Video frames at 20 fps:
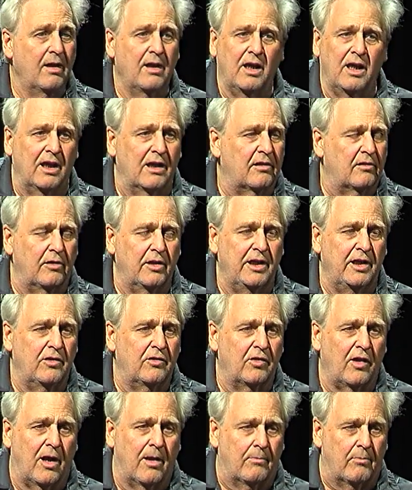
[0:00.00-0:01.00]
it
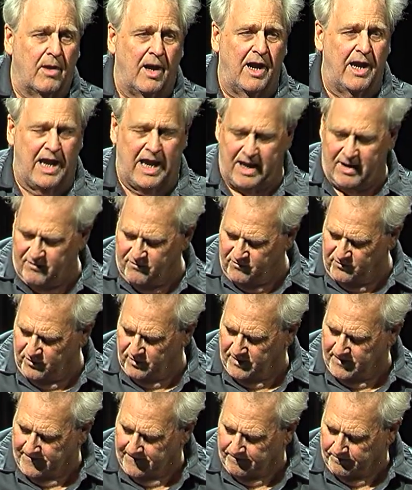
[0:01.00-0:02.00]
cleans up. I have
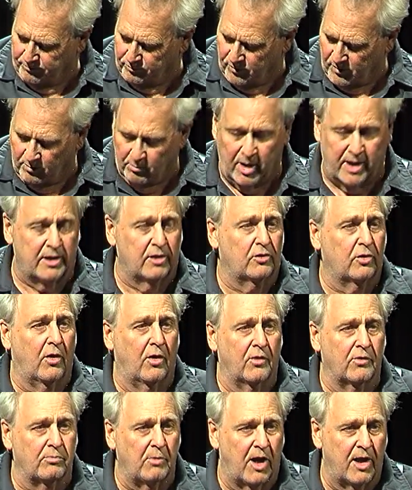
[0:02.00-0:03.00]
my
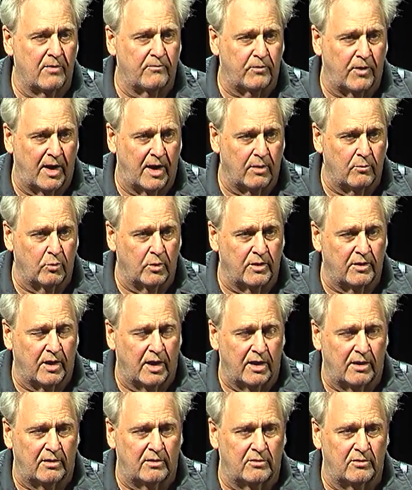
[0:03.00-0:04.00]
guitar is modified with
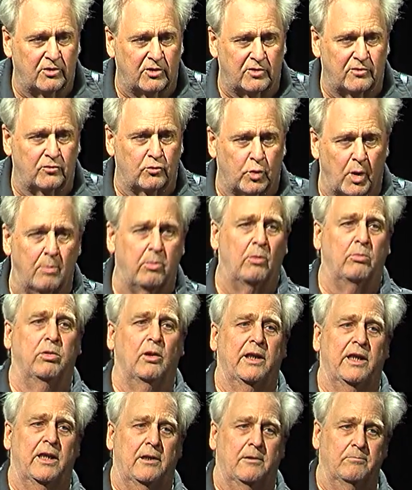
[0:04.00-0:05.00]
a treble
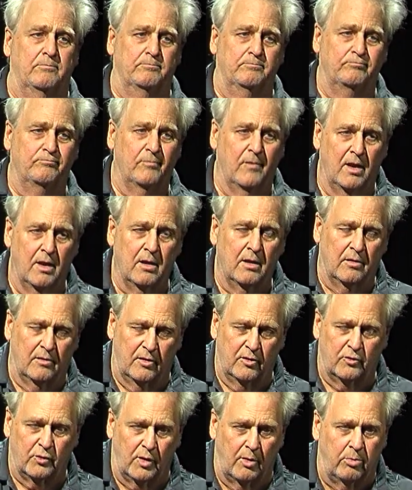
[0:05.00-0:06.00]
bleed, and the
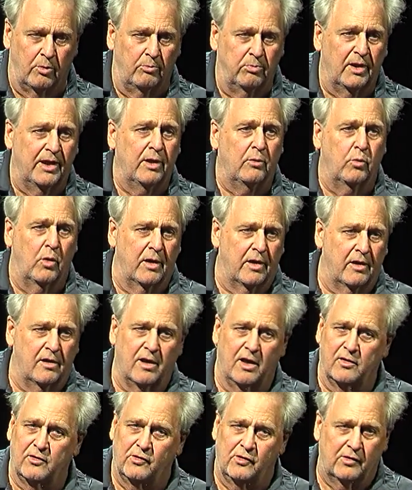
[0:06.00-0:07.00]
treble bleed, what it
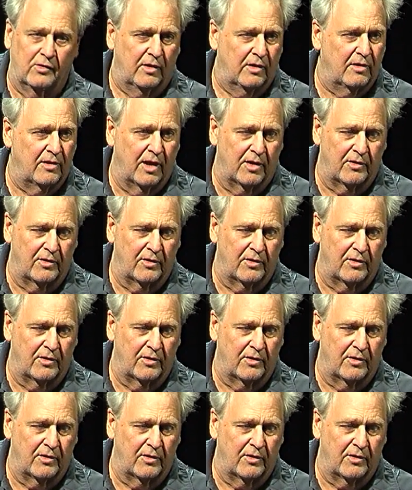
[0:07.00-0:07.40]
does is it